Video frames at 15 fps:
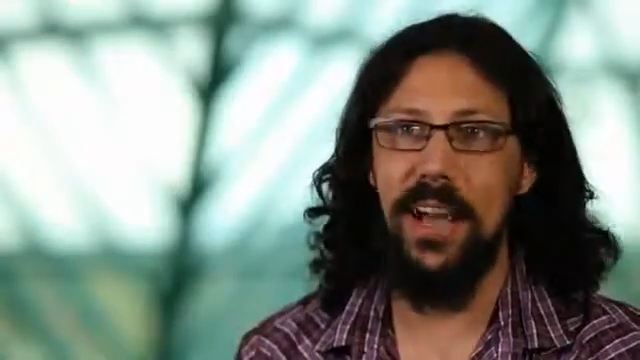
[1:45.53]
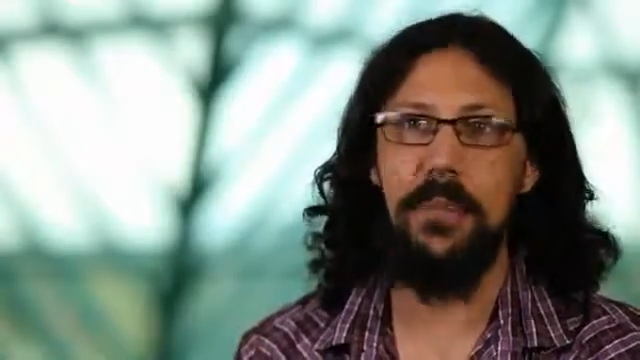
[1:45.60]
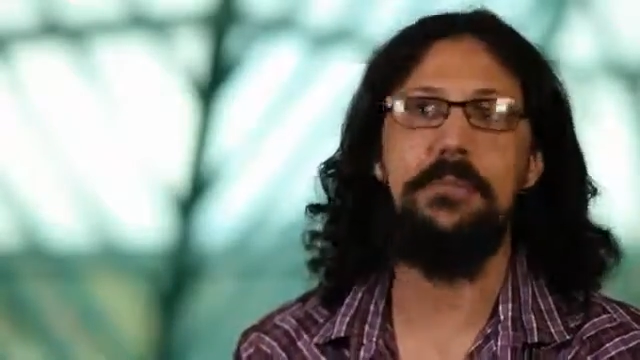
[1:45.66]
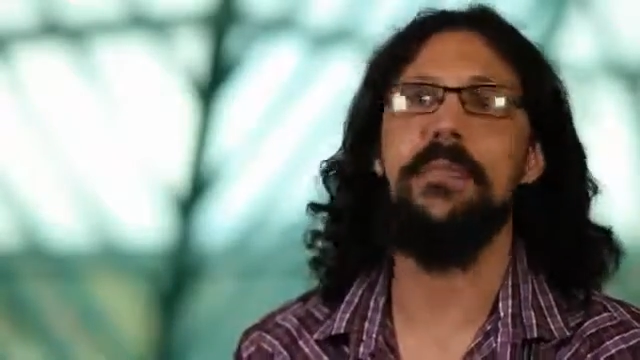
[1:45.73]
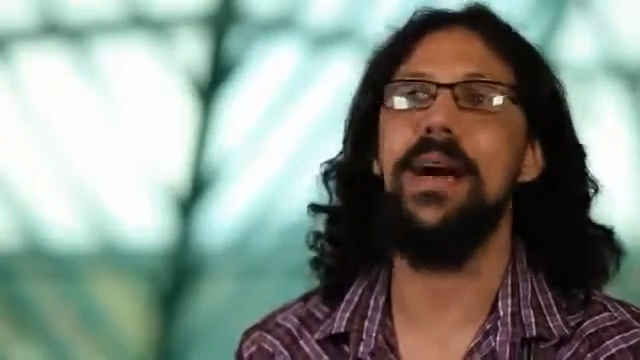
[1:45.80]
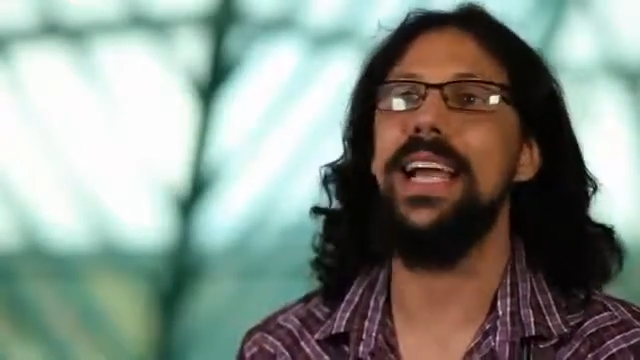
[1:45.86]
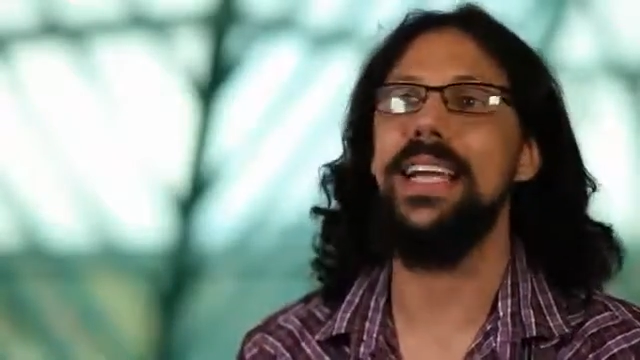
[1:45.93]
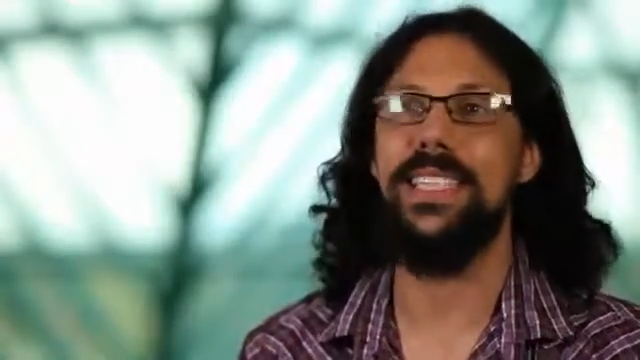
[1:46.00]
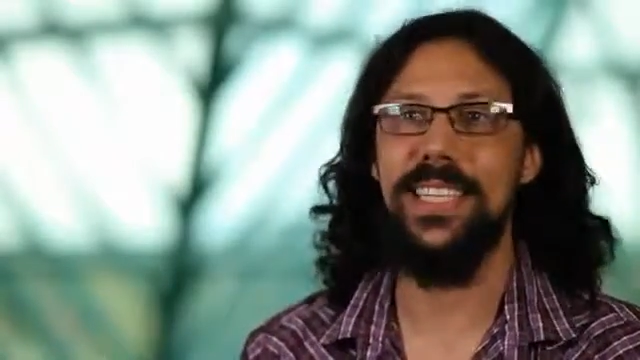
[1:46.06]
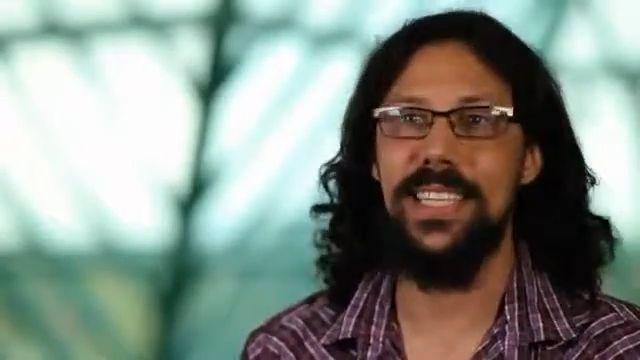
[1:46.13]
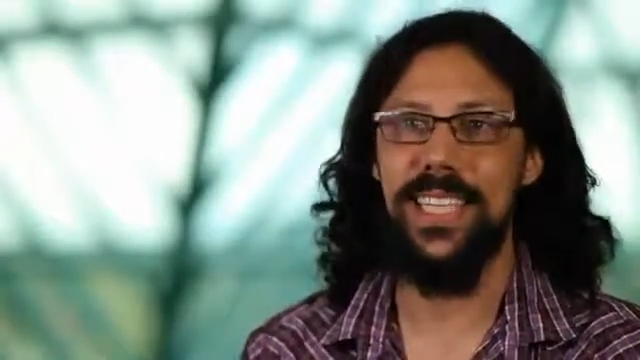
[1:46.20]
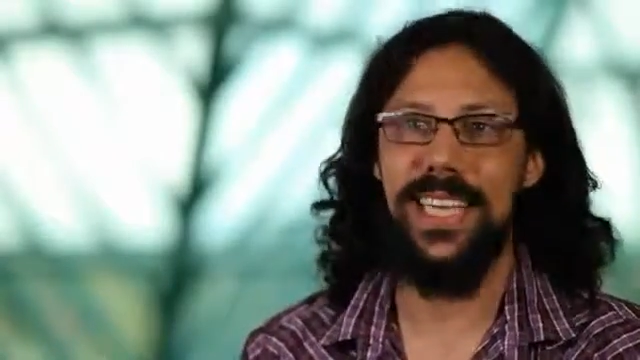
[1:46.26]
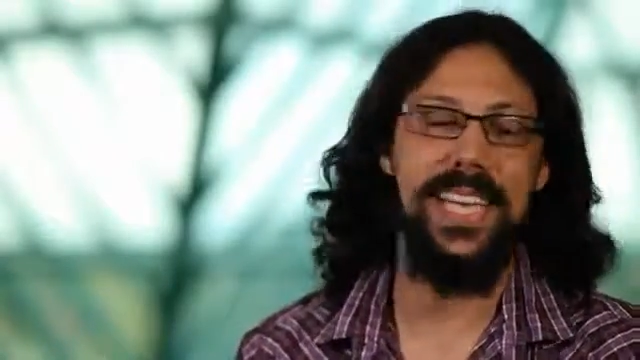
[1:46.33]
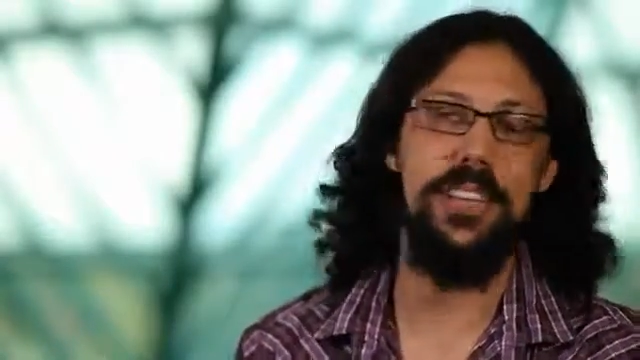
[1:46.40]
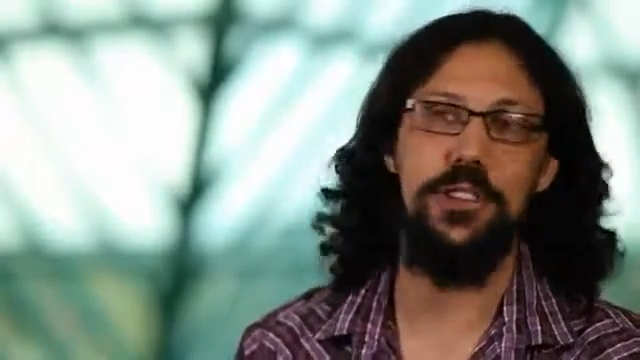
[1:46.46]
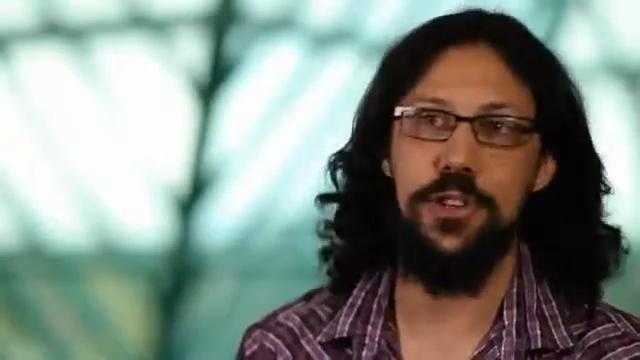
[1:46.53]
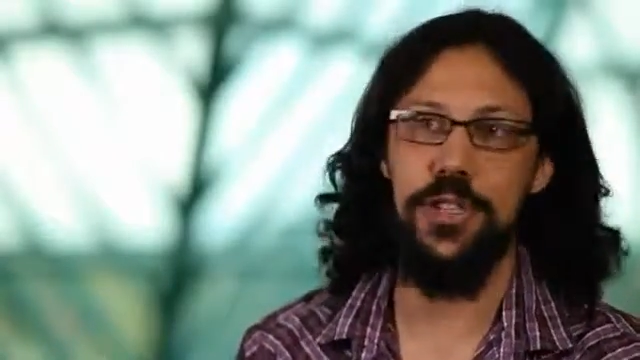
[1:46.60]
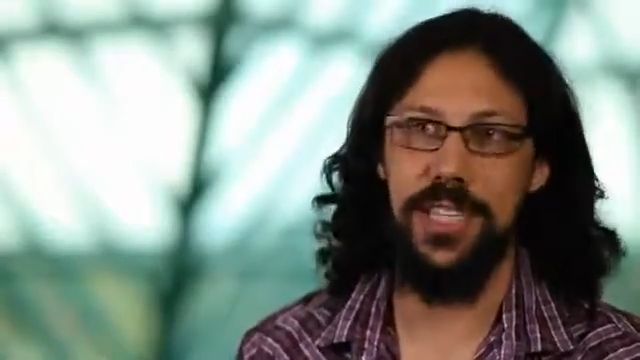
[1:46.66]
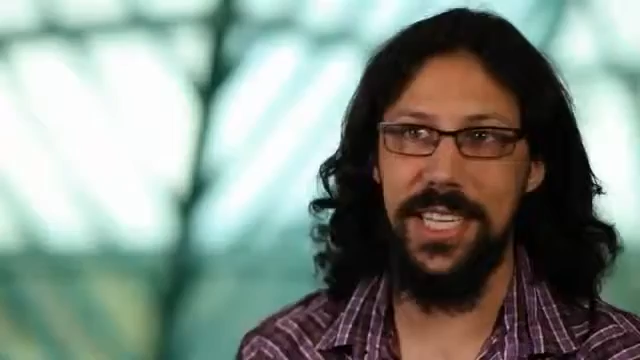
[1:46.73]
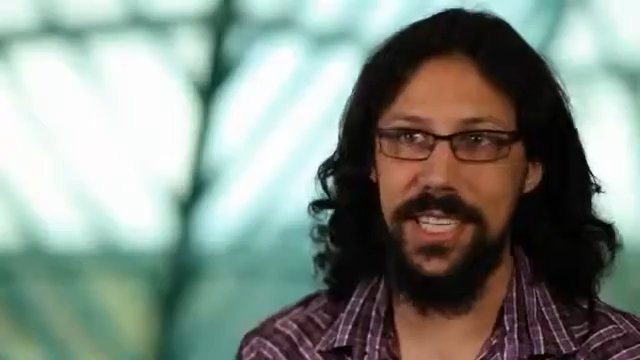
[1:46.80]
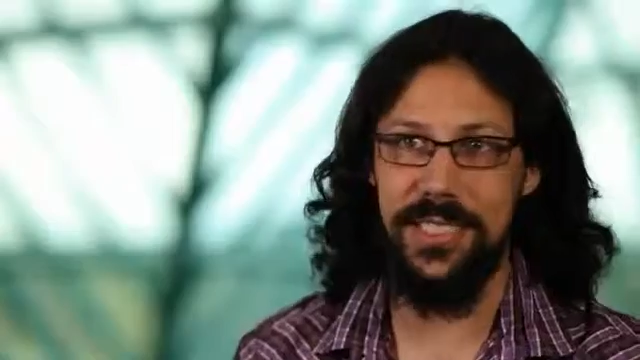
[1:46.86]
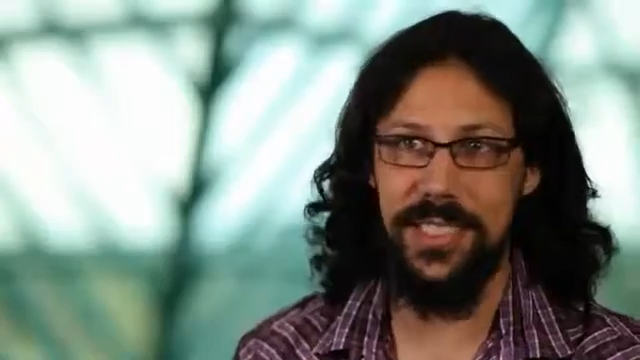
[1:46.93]
amazingly
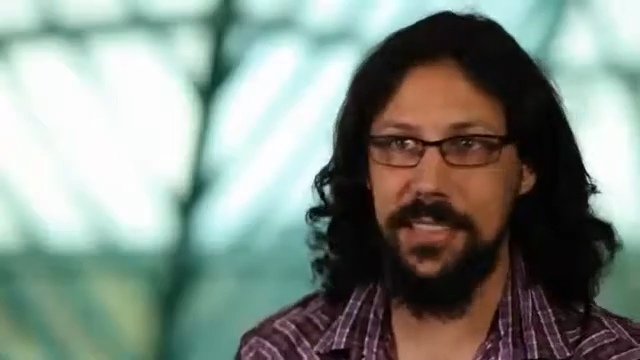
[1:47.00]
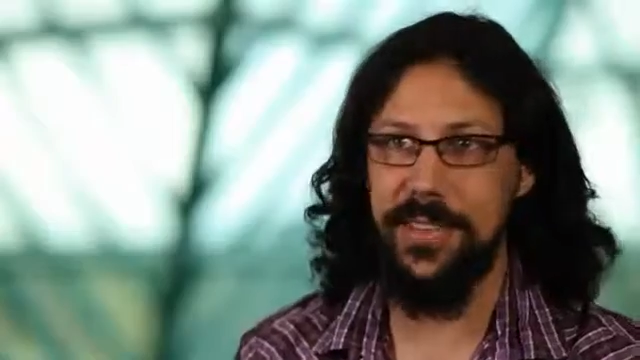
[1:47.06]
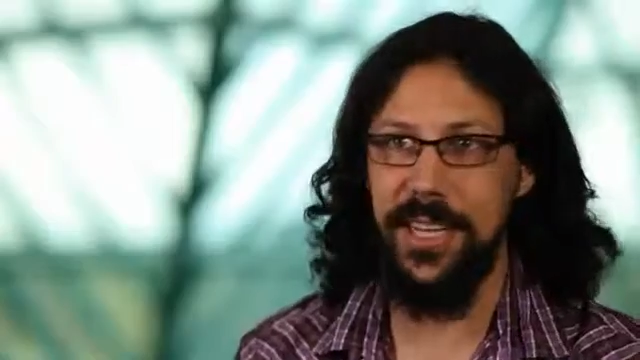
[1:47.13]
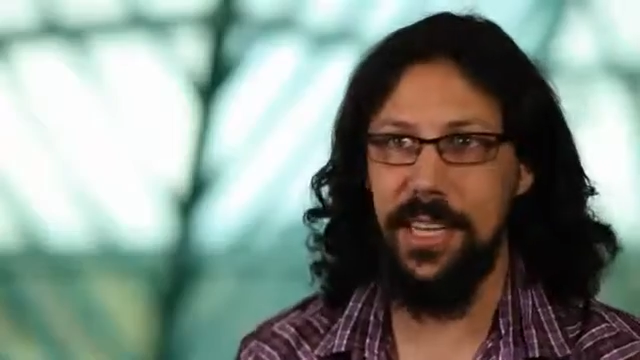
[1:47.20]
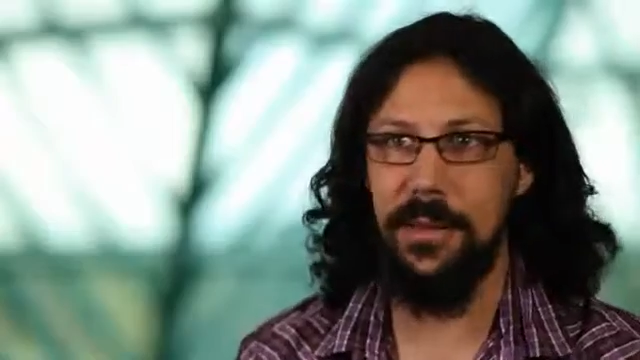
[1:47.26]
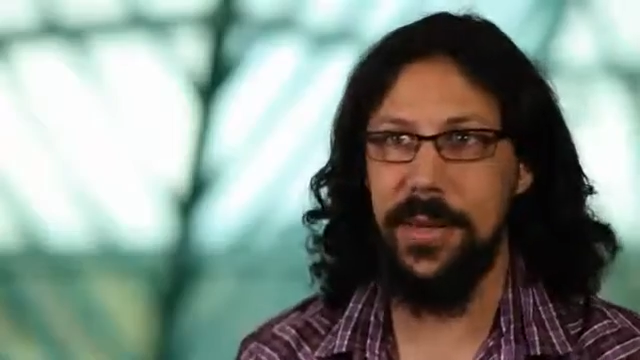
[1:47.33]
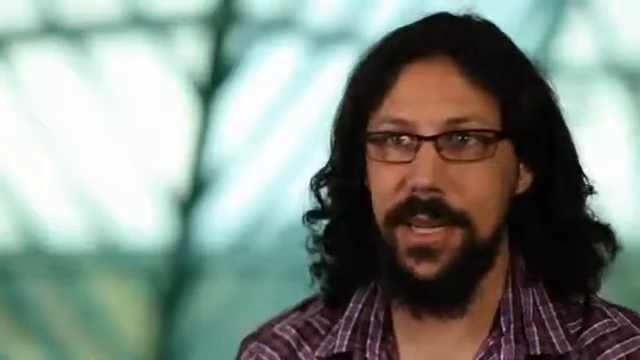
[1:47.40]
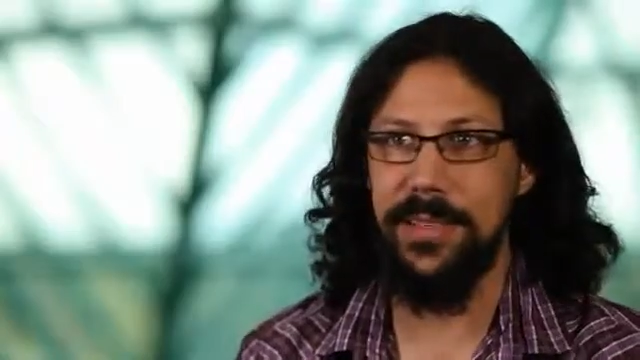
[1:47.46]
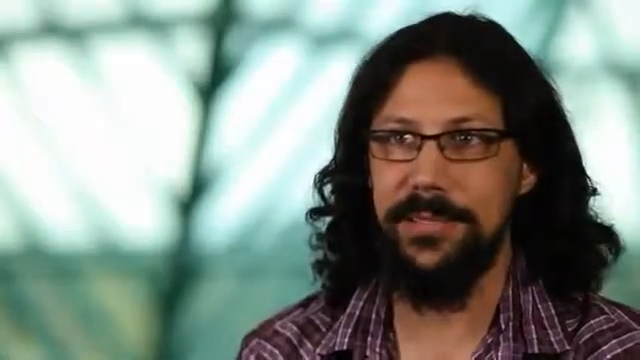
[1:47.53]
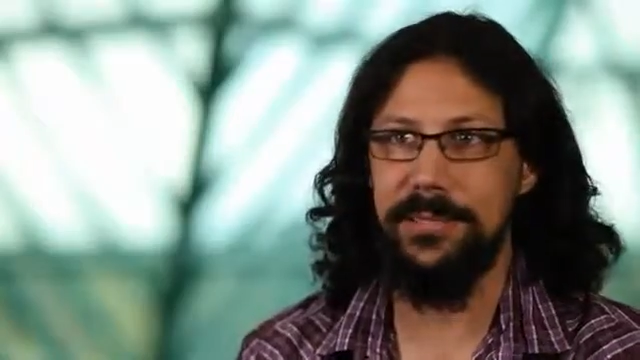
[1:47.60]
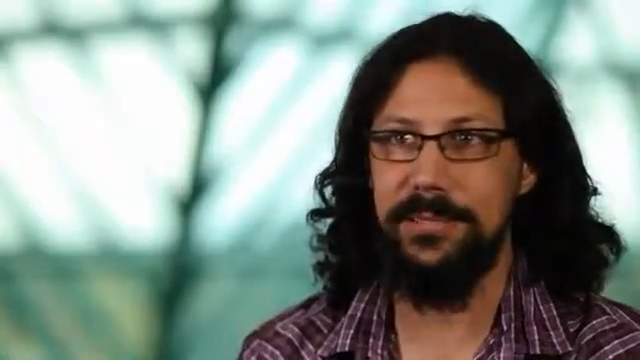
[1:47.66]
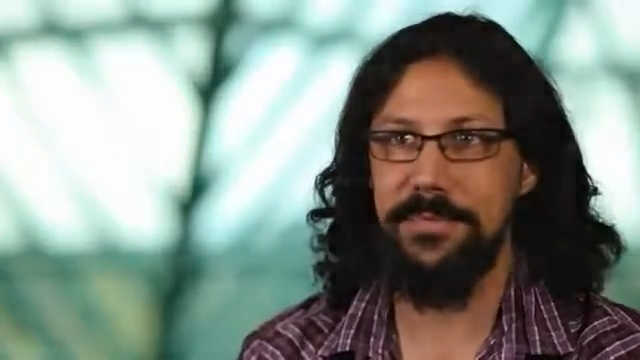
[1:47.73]
interesting as a developer.